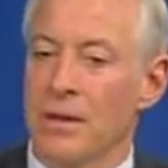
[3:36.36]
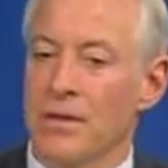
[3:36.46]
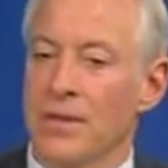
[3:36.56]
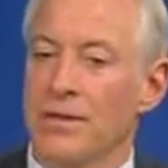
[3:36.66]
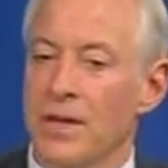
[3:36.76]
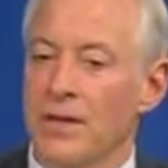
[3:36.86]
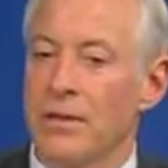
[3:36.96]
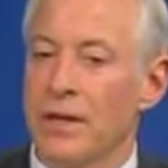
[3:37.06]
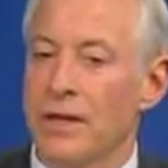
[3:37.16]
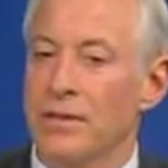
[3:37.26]
The second
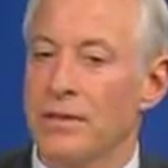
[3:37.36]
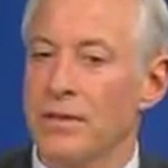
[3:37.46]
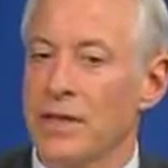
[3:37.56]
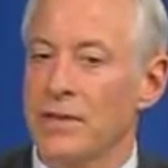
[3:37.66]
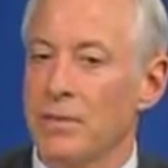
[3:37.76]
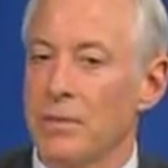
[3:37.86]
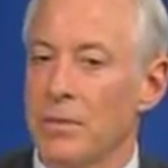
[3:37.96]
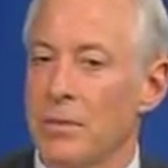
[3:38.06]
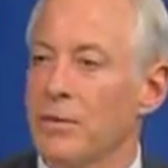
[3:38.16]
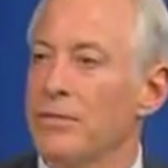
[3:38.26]
thing is successful
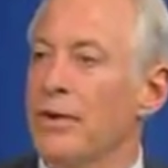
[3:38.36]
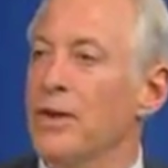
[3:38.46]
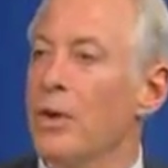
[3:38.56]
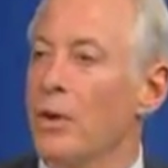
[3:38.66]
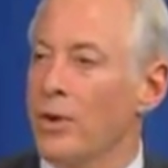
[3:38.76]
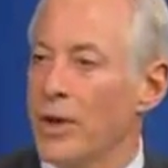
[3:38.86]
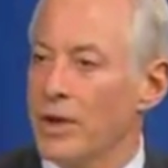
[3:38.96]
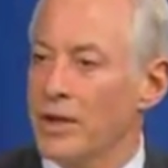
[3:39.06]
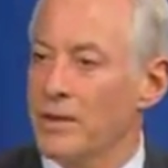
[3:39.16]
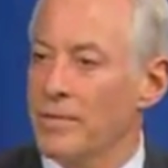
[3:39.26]
people are very
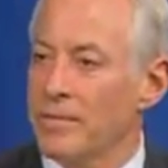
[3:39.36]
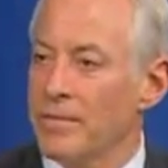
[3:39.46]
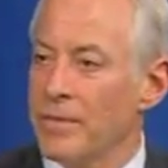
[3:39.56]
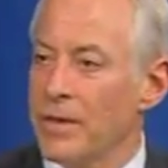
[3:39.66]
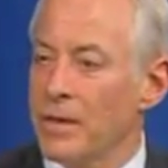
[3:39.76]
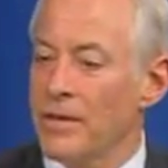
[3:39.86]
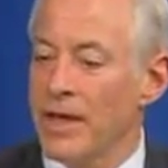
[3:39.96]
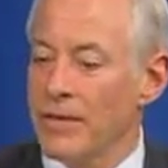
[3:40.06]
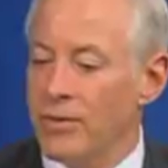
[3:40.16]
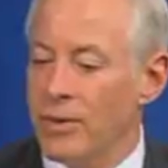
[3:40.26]
goal-oriented. They
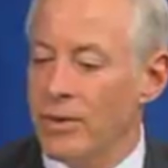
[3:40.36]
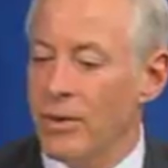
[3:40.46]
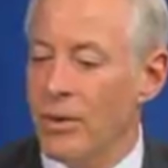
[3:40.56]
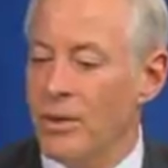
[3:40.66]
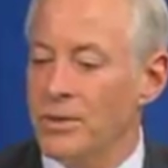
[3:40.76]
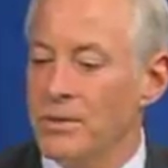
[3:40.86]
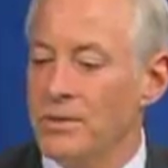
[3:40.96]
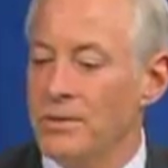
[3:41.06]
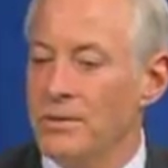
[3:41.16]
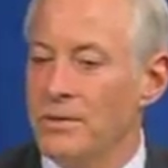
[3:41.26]
have written goals,
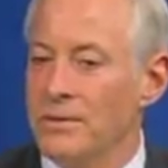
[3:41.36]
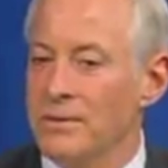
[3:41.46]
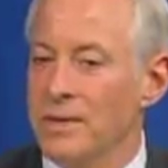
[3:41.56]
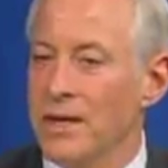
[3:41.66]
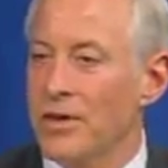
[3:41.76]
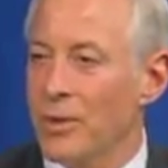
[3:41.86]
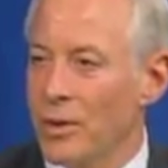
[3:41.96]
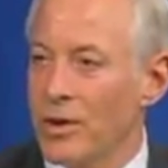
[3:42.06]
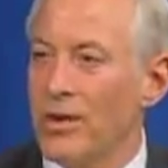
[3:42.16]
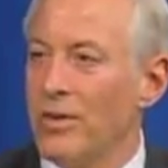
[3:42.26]
and they
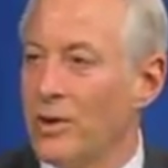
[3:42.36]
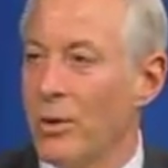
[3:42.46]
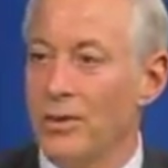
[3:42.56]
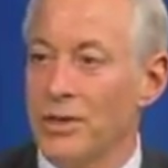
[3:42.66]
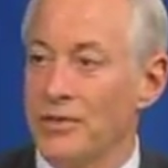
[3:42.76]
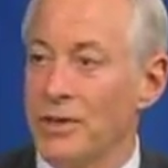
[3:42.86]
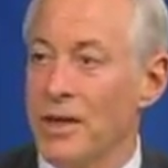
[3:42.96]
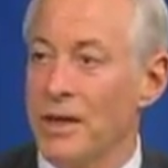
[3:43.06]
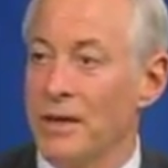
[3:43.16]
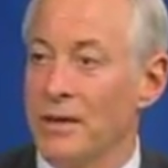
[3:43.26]
work on their goals every
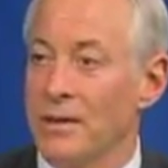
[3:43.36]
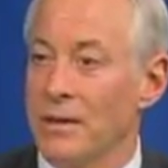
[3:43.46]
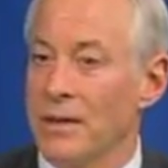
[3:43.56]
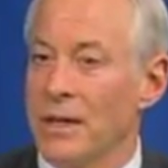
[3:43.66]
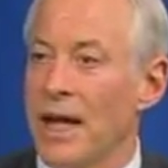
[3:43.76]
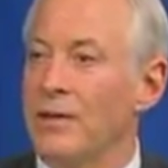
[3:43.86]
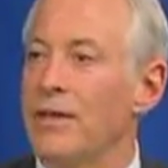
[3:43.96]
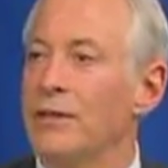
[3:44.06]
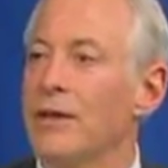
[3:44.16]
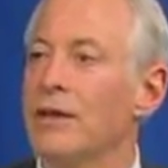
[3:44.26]
day. And they
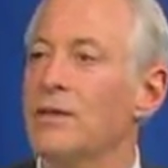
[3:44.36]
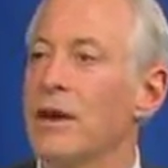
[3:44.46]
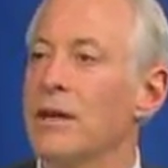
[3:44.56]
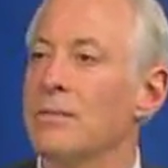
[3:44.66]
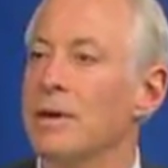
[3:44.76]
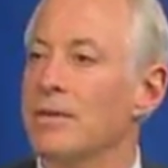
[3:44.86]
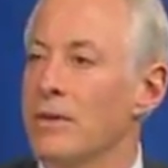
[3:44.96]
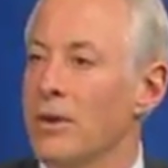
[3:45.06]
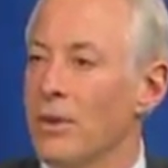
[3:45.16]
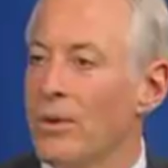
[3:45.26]
think and talk about their
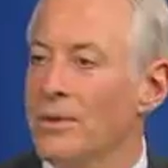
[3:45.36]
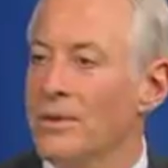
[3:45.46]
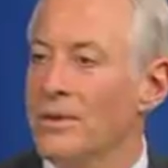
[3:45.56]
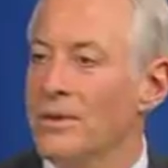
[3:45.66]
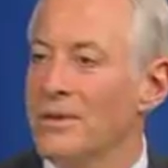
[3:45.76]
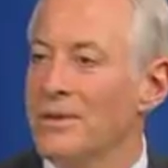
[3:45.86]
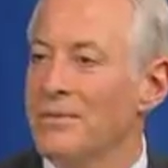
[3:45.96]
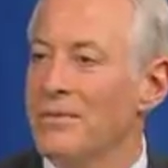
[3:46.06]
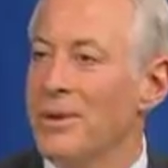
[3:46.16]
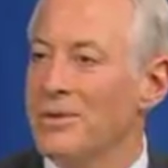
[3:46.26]
goals
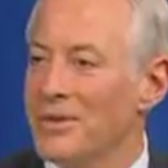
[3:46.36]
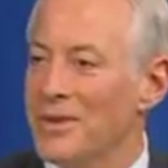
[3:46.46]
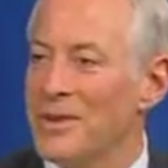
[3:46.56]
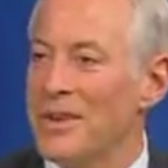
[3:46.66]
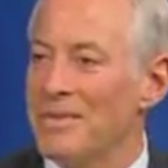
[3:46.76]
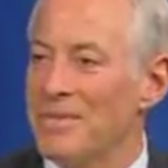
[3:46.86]
most of the time.